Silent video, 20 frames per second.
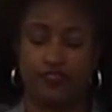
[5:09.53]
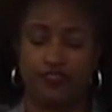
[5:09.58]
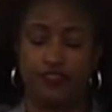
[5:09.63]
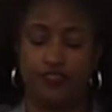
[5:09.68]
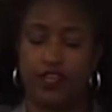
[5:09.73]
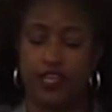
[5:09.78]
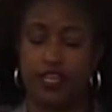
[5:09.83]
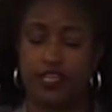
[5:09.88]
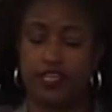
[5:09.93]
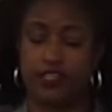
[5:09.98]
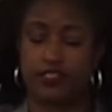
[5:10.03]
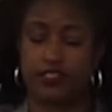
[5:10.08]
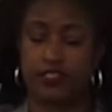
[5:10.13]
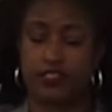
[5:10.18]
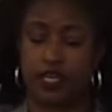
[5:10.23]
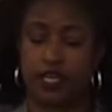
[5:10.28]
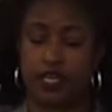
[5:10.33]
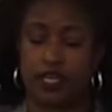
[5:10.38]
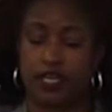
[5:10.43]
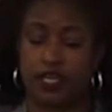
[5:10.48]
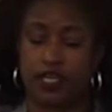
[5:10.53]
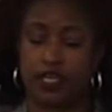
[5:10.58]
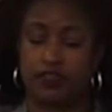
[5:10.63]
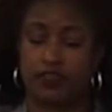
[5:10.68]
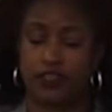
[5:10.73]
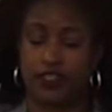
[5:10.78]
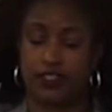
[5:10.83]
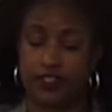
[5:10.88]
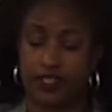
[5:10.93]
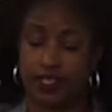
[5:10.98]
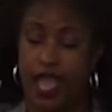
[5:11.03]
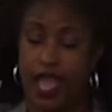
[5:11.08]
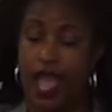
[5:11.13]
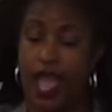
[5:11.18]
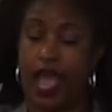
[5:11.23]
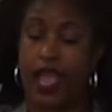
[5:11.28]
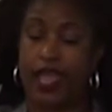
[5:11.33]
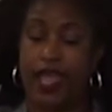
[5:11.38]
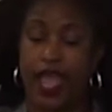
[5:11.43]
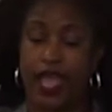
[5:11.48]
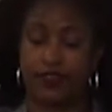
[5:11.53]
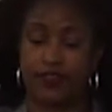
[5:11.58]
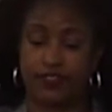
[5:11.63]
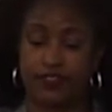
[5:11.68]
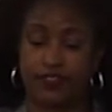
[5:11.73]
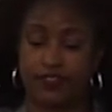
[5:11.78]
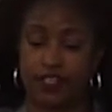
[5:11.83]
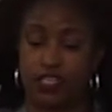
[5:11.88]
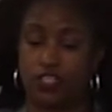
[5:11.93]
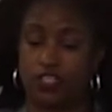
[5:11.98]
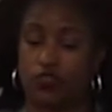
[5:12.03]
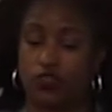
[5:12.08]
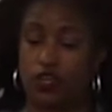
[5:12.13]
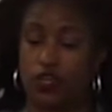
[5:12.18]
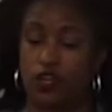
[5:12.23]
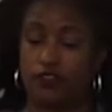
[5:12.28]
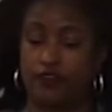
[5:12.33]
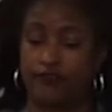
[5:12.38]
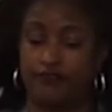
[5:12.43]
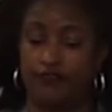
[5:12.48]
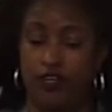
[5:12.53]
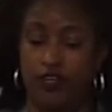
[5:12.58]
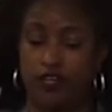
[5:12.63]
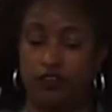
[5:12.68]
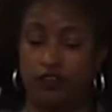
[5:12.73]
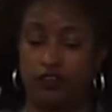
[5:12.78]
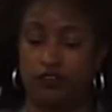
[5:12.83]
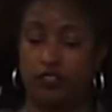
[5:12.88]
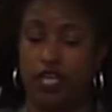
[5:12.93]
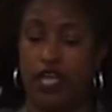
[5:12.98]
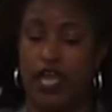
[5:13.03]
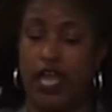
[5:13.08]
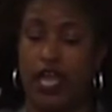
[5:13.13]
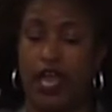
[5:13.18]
These, this guy has this injury on the field,